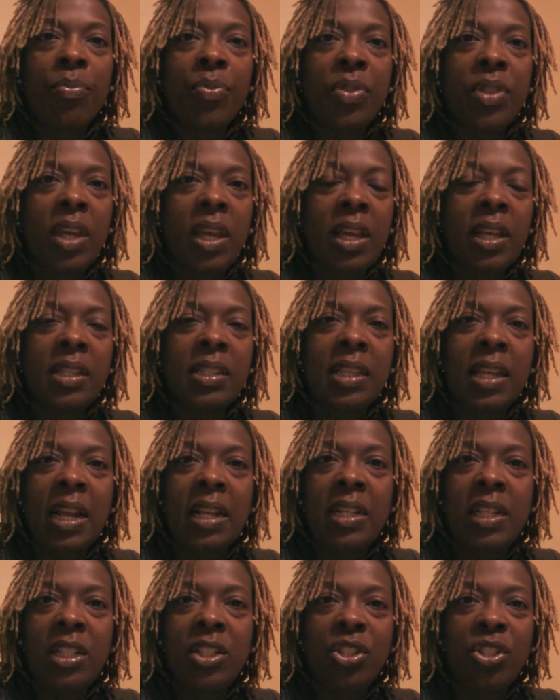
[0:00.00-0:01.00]
things that I
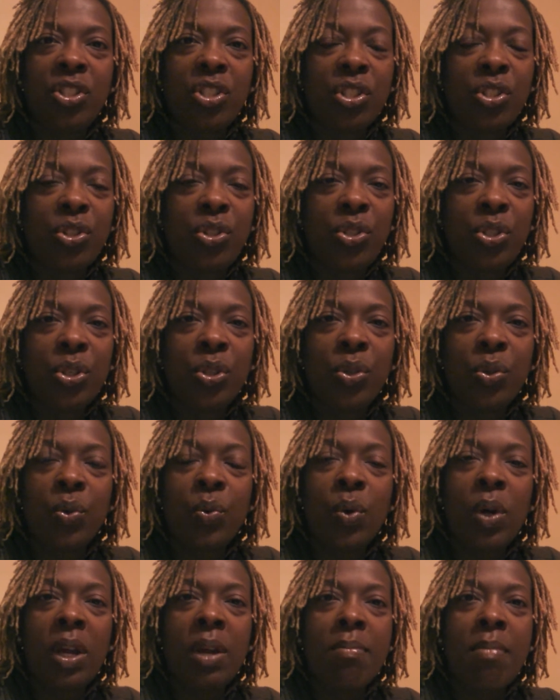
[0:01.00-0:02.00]
need to just
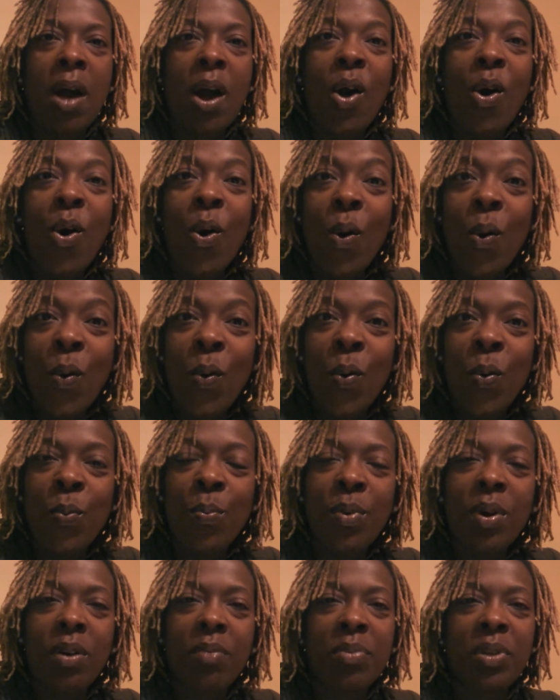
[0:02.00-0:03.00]
do in my
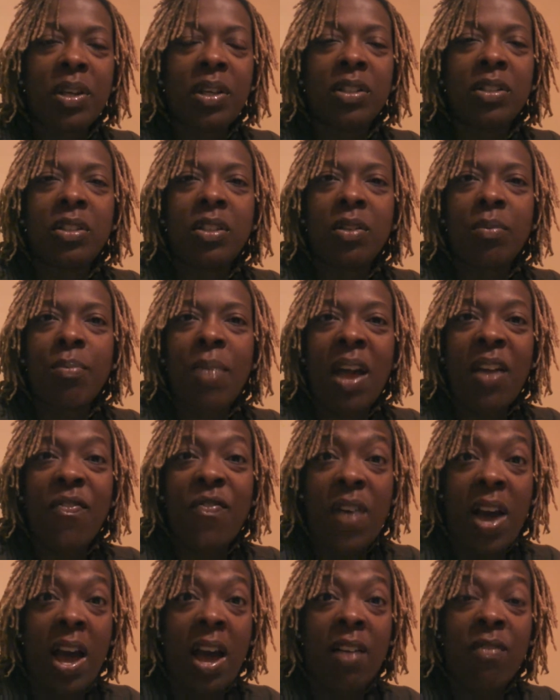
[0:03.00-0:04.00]
home, because my
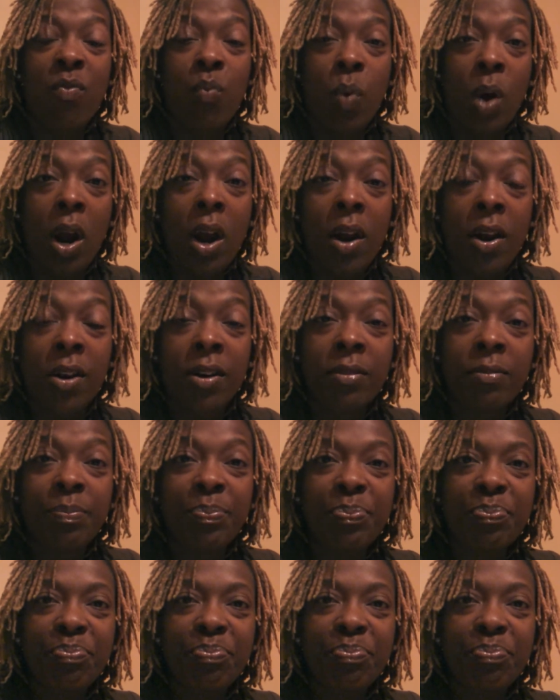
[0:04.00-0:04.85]
5 were